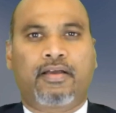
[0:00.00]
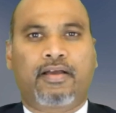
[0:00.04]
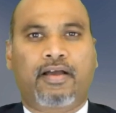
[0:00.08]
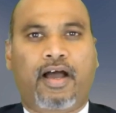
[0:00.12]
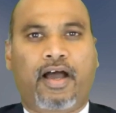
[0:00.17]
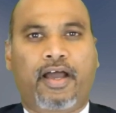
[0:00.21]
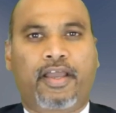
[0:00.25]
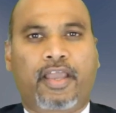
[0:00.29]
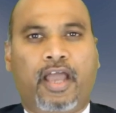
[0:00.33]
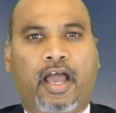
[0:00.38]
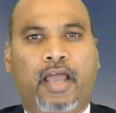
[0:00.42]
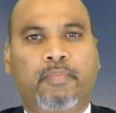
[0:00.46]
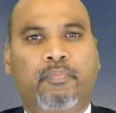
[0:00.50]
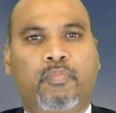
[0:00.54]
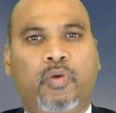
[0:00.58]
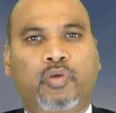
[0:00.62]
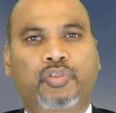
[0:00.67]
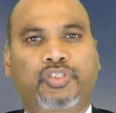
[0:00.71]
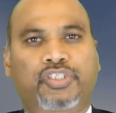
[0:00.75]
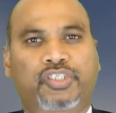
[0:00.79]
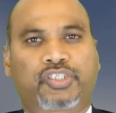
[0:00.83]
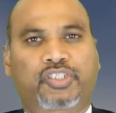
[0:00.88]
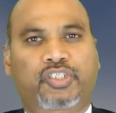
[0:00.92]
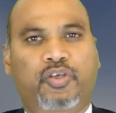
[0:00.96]
Hi, I'm
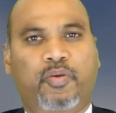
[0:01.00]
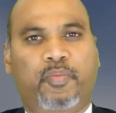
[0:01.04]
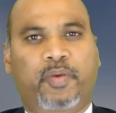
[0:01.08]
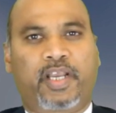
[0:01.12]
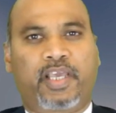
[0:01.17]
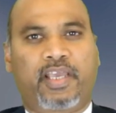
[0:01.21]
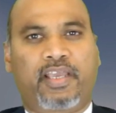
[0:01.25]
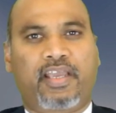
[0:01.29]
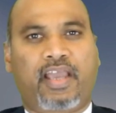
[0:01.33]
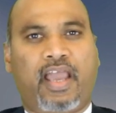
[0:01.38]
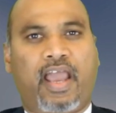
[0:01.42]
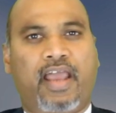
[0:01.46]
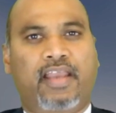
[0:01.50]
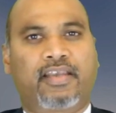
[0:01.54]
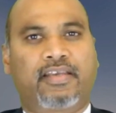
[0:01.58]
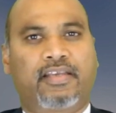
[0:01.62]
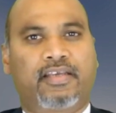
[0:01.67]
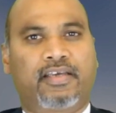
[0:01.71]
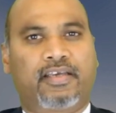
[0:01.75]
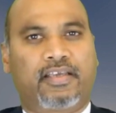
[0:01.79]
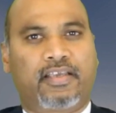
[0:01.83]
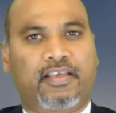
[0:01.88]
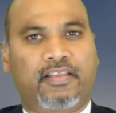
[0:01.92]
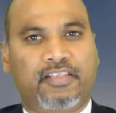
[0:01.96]
Moses Gumadi,
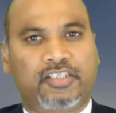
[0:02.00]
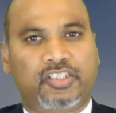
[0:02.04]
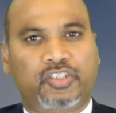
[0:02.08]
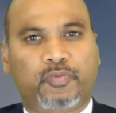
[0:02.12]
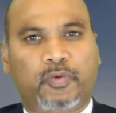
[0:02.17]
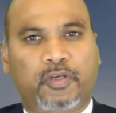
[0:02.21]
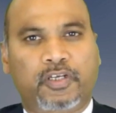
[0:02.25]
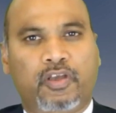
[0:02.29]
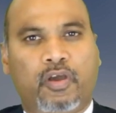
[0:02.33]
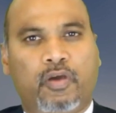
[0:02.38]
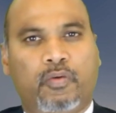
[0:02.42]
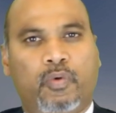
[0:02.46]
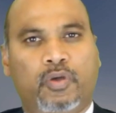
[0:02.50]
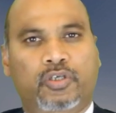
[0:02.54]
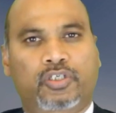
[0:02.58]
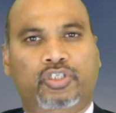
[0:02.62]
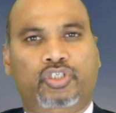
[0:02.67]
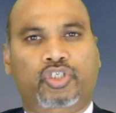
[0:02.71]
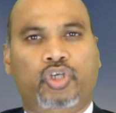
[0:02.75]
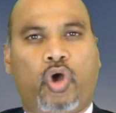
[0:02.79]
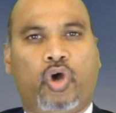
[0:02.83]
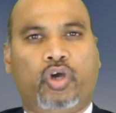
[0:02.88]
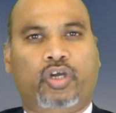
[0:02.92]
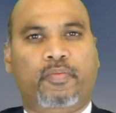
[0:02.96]
and in this video I want
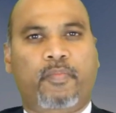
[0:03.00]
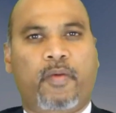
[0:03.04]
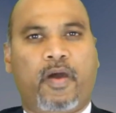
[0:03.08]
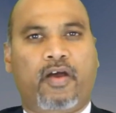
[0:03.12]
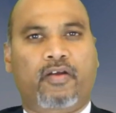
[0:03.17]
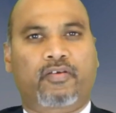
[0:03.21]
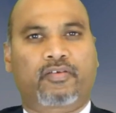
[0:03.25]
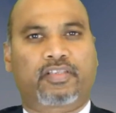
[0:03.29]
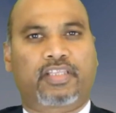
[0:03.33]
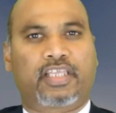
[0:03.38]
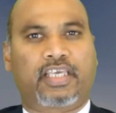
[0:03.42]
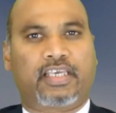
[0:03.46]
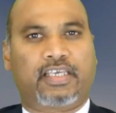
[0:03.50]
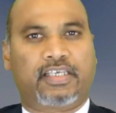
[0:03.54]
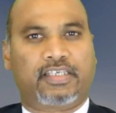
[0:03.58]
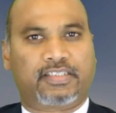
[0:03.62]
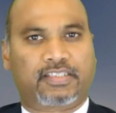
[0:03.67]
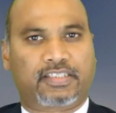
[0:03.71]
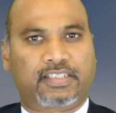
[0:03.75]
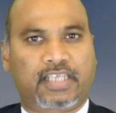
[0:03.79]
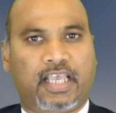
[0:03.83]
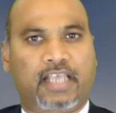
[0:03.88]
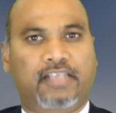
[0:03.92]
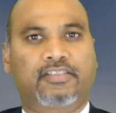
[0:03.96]
to talk about the
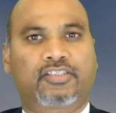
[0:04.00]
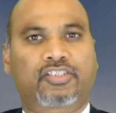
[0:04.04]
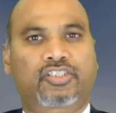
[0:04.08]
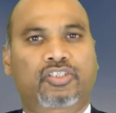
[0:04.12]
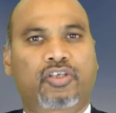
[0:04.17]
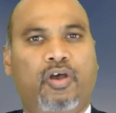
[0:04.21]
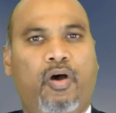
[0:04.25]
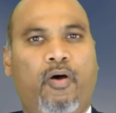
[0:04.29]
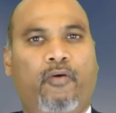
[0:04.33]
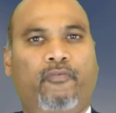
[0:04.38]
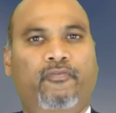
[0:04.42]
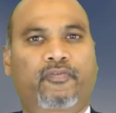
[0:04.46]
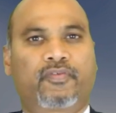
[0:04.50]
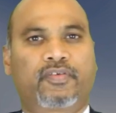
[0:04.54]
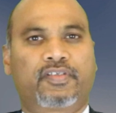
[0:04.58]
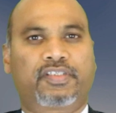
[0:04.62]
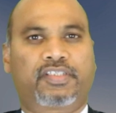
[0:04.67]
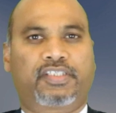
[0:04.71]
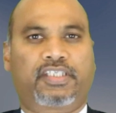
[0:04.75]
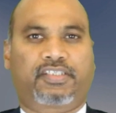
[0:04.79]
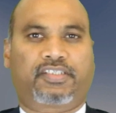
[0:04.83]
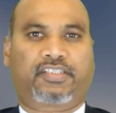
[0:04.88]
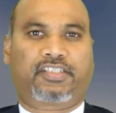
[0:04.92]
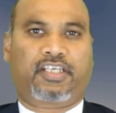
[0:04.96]
essence of
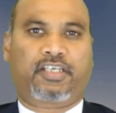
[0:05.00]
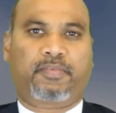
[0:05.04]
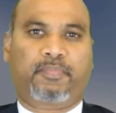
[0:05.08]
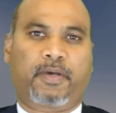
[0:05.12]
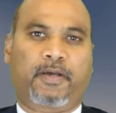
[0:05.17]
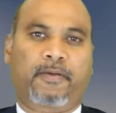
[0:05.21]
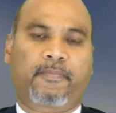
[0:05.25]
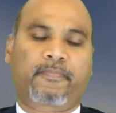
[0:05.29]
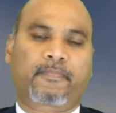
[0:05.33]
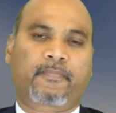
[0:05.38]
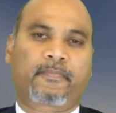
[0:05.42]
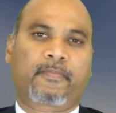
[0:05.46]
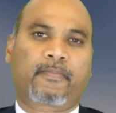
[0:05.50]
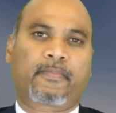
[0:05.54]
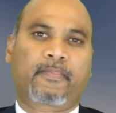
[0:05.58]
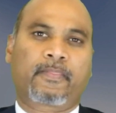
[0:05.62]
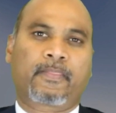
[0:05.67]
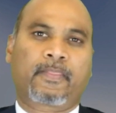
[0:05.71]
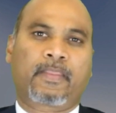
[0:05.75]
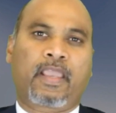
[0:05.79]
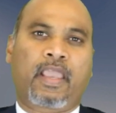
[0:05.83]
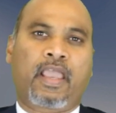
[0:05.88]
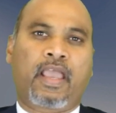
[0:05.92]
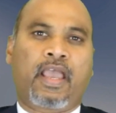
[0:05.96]
Six Sigma.
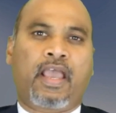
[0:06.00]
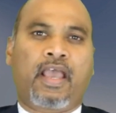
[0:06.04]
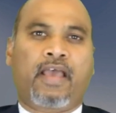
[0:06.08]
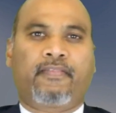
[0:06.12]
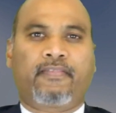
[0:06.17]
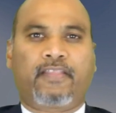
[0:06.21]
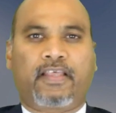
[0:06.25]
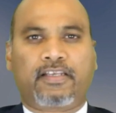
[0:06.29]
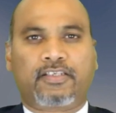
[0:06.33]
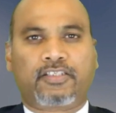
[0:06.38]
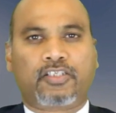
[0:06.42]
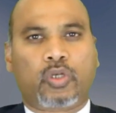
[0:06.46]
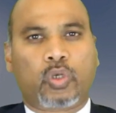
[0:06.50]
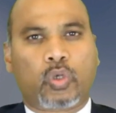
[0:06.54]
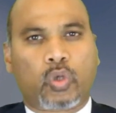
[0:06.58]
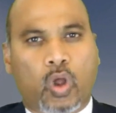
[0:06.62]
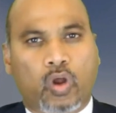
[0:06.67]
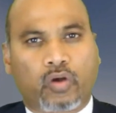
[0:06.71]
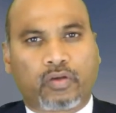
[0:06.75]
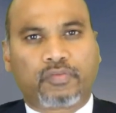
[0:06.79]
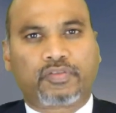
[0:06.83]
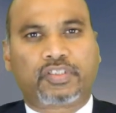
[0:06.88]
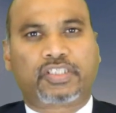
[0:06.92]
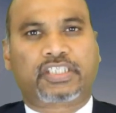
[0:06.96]
There is a
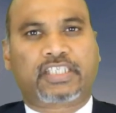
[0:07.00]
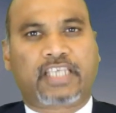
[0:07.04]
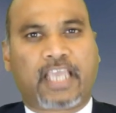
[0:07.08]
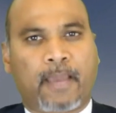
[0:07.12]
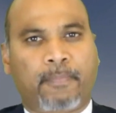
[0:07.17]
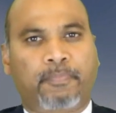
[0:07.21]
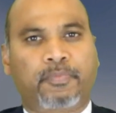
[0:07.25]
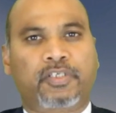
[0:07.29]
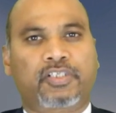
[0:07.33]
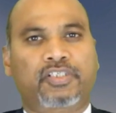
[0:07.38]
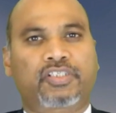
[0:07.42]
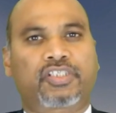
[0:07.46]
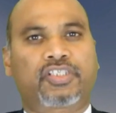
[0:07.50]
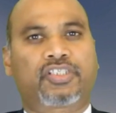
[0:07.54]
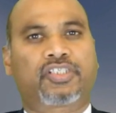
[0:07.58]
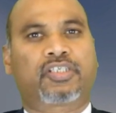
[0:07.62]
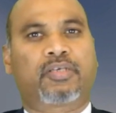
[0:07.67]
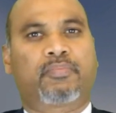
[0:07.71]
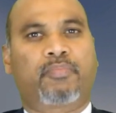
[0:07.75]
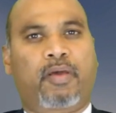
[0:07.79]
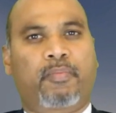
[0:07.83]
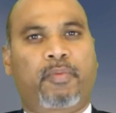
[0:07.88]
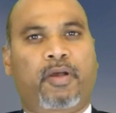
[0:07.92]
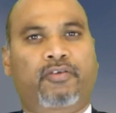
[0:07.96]
lot of
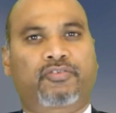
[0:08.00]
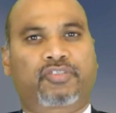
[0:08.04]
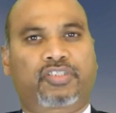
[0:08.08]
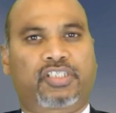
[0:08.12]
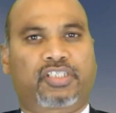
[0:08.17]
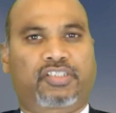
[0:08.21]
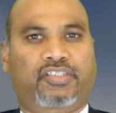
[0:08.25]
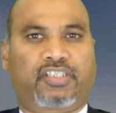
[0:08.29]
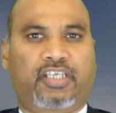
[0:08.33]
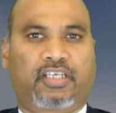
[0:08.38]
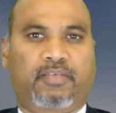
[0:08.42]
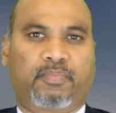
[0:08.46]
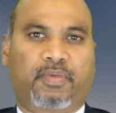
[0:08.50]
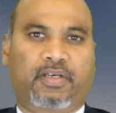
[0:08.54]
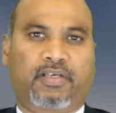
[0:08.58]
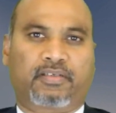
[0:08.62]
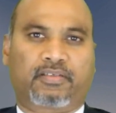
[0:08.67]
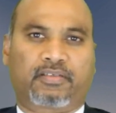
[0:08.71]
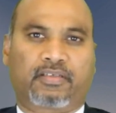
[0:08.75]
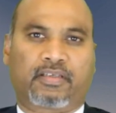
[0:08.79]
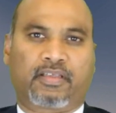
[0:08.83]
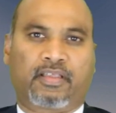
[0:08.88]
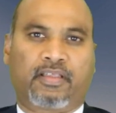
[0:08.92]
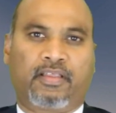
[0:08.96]
skepticism about Six Sigma,